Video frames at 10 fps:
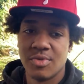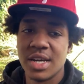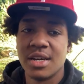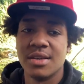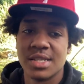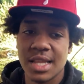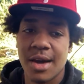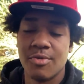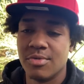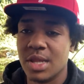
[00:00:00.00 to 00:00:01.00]
it comes to
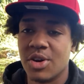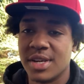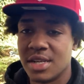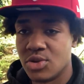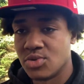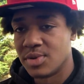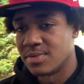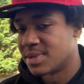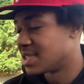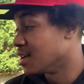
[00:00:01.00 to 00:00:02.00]
like learning new
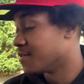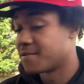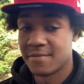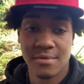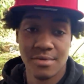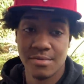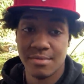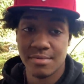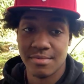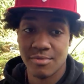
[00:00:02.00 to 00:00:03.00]
stuff
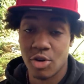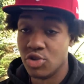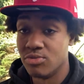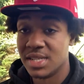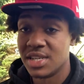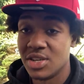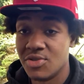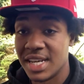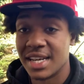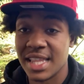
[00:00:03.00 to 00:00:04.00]
or new material
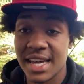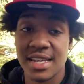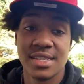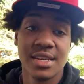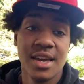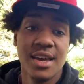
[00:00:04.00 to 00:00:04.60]
in class.